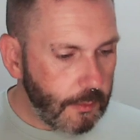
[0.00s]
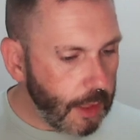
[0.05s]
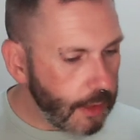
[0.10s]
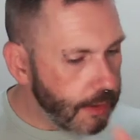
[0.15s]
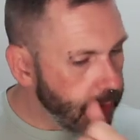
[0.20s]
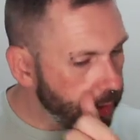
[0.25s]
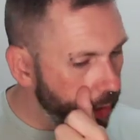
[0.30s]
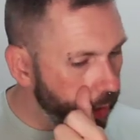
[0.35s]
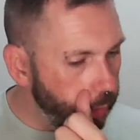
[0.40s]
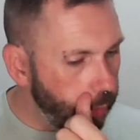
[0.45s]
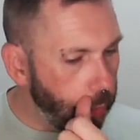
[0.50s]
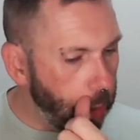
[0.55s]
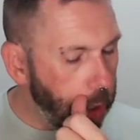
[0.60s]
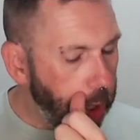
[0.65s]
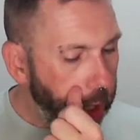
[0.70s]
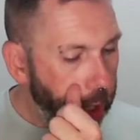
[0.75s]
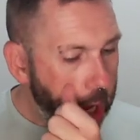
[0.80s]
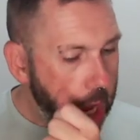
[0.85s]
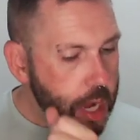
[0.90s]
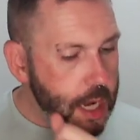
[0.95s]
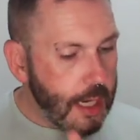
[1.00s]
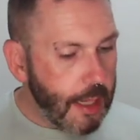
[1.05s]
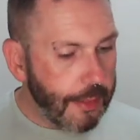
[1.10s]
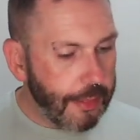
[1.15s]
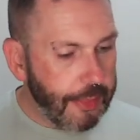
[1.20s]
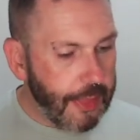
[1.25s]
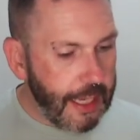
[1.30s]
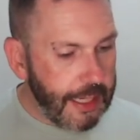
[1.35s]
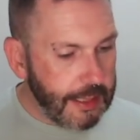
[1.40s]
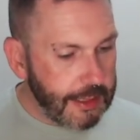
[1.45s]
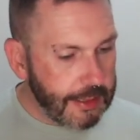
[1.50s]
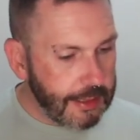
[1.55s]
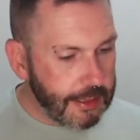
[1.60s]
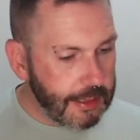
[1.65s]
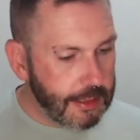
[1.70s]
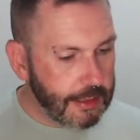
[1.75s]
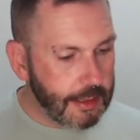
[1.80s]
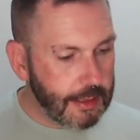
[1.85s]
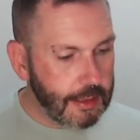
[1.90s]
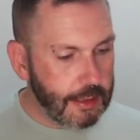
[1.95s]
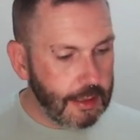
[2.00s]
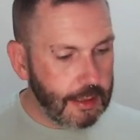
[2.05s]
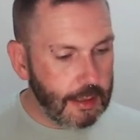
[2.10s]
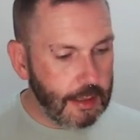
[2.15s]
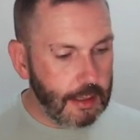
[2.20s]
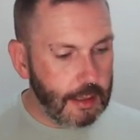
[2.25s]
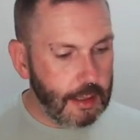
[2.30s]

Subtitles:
So this